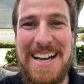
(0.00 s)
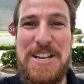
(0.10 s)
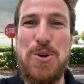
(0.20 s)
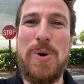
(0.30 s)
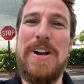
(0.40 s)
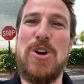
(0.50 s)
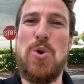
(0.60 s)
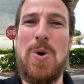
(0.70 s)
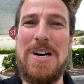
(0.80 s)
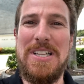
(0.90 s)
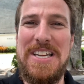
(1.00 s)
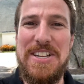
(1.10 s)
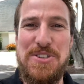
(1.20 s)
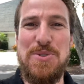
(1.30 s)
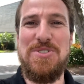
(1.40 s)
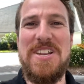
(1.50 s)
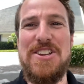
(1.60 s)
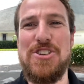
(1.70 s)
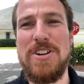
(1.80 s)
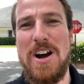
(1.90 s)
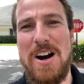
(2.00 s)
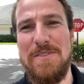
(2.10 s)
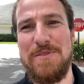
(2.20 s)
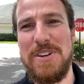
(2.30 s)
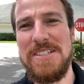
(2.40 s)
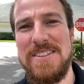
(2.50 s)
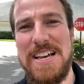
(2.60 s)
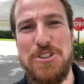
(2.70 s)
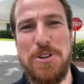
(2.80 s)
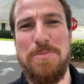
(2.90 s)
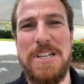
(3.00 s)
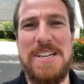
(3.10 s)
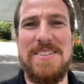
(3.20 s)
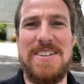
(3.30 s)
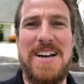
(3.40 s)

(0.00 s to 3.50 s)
Indoor Air Quality Association conference that took place